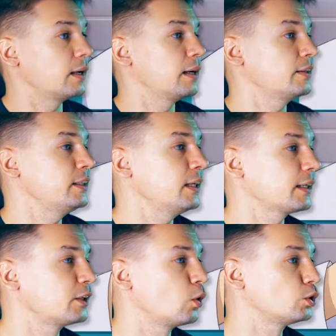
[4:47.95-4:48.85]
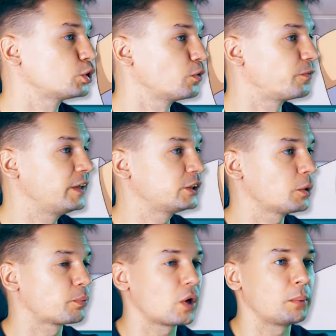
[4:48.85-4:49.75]
I think I can also fix
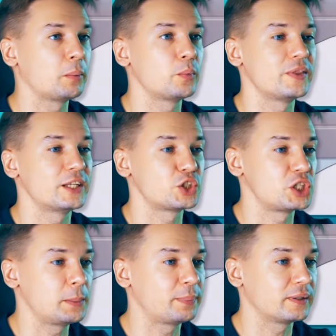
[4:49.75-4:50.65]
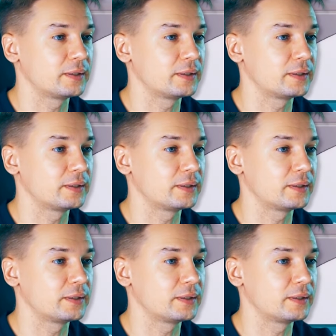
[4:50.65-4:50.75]
your problem with a cheap